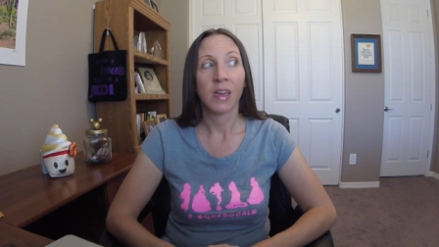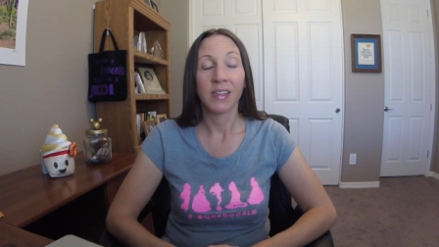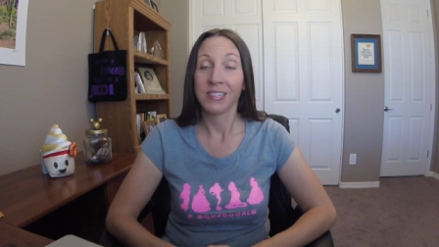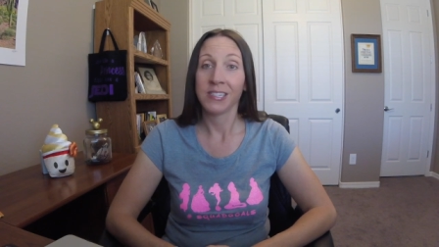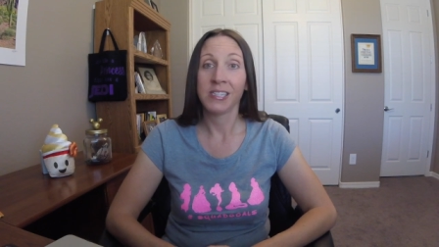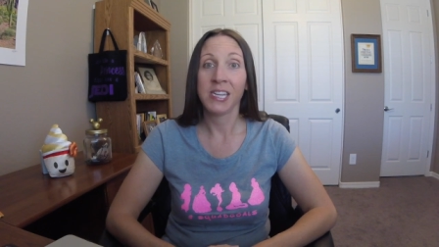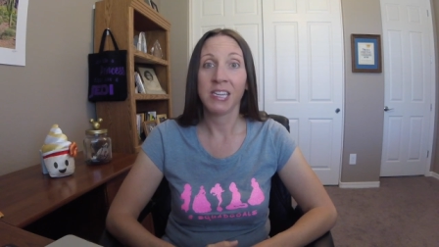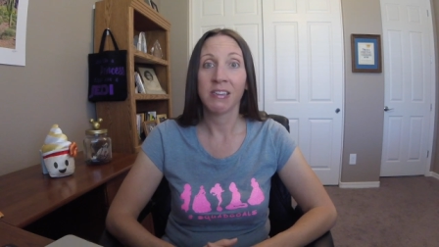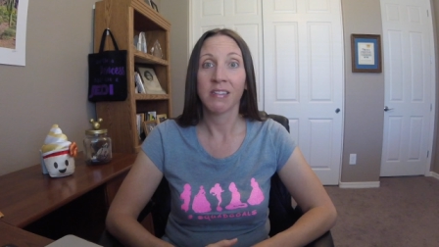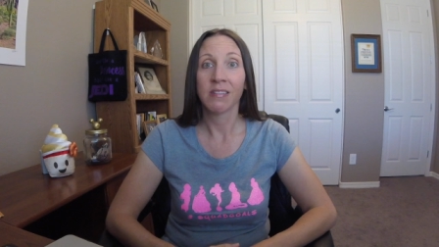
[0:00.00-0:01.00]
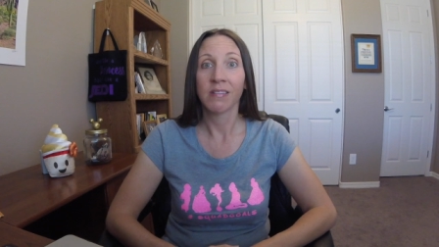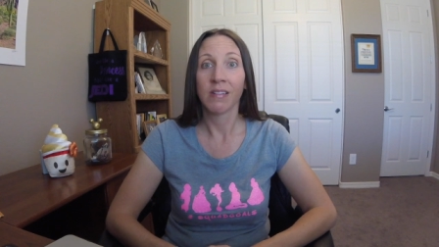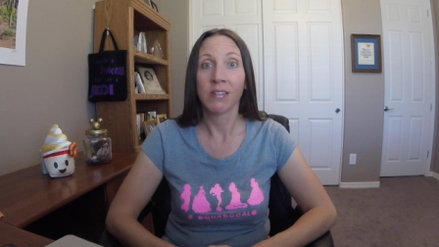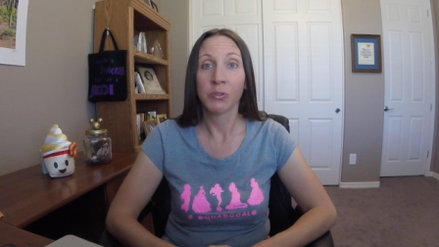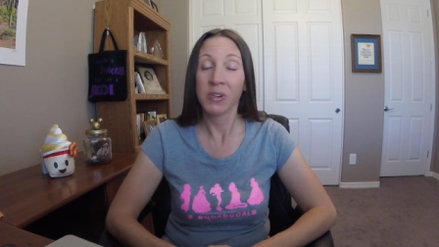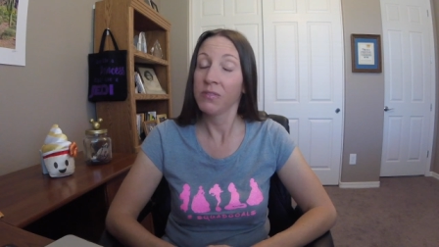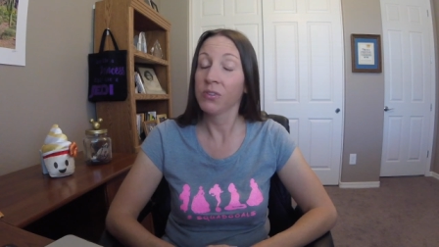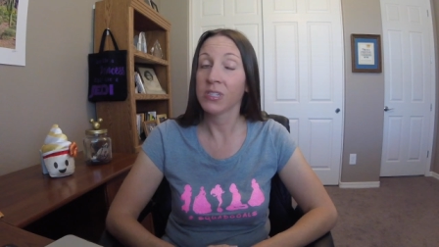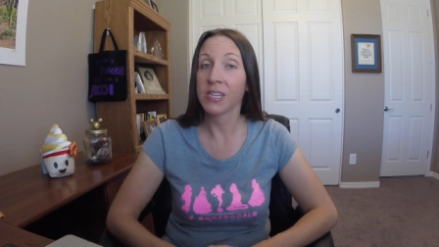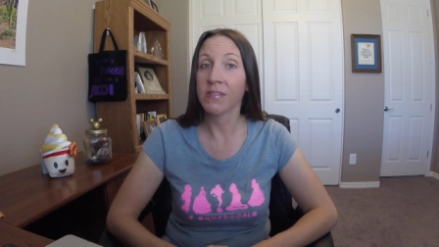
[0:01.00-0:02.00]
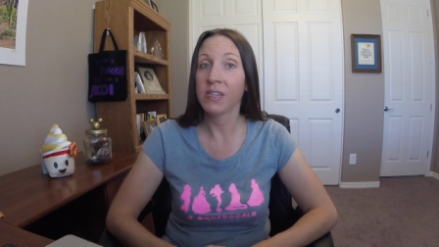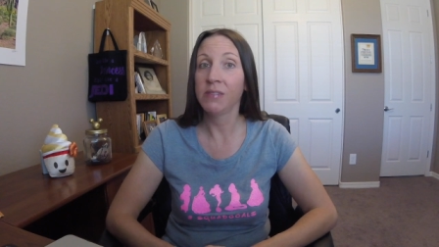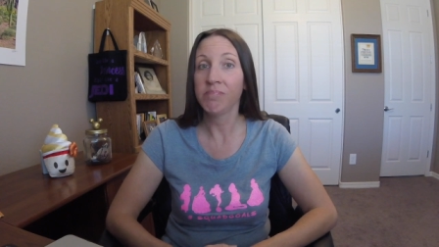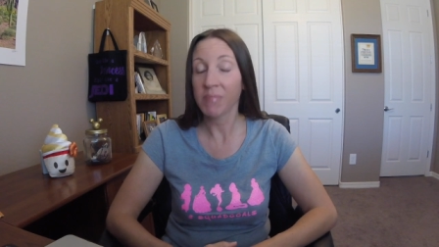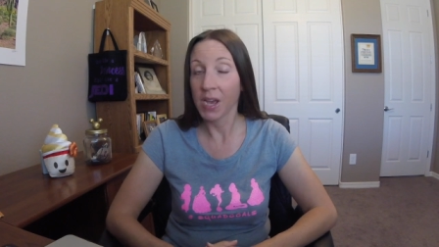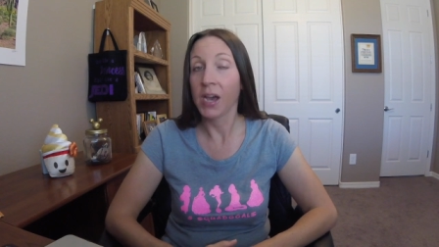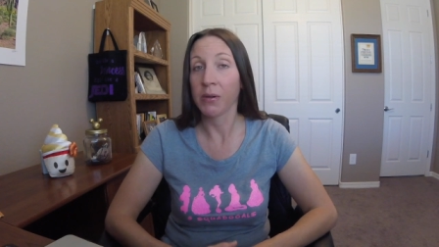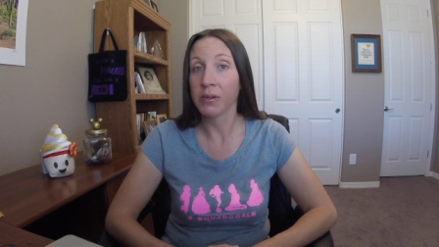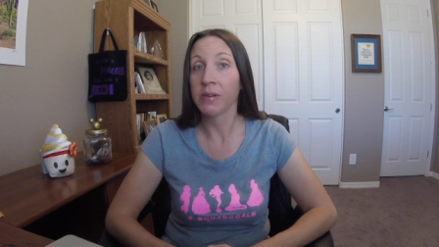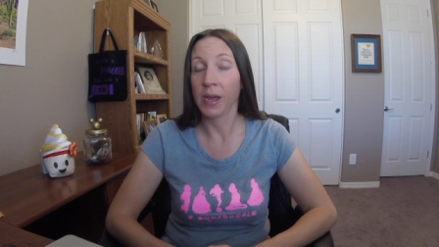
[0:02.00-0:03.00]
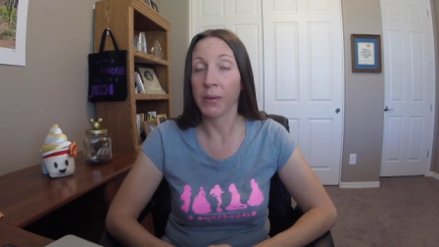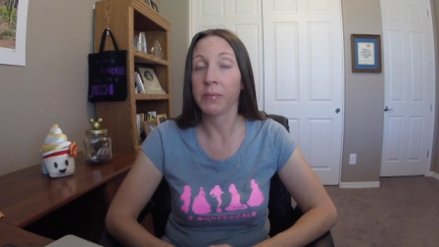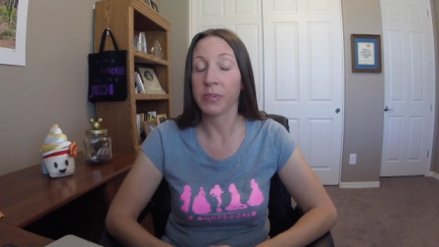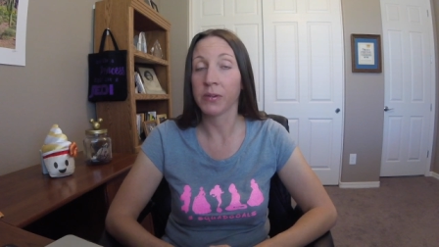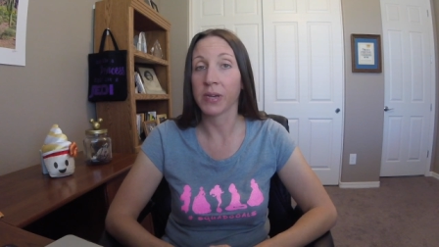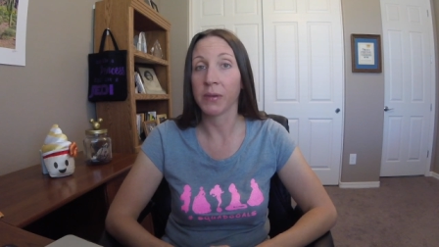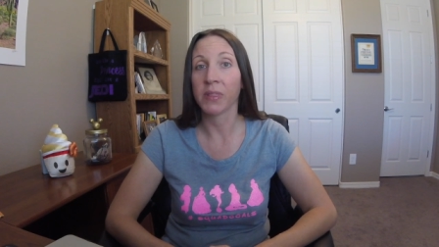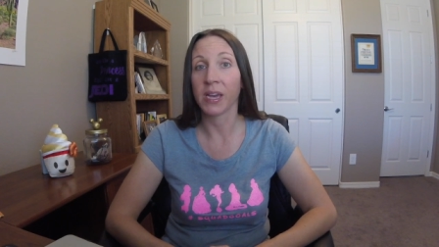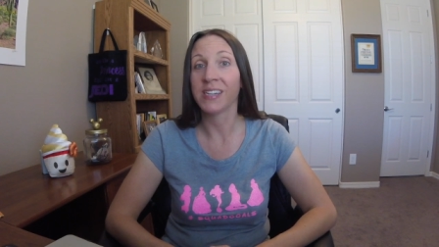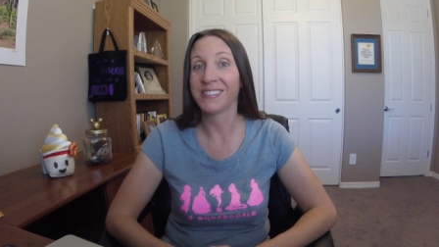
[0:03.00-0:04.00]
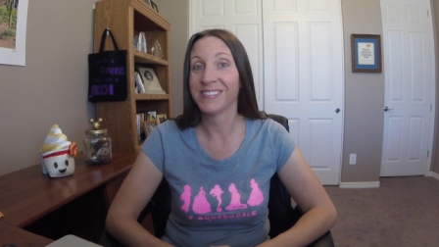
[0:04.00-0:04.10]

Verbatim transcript: at Disney 24/7, I would I would be okay with that.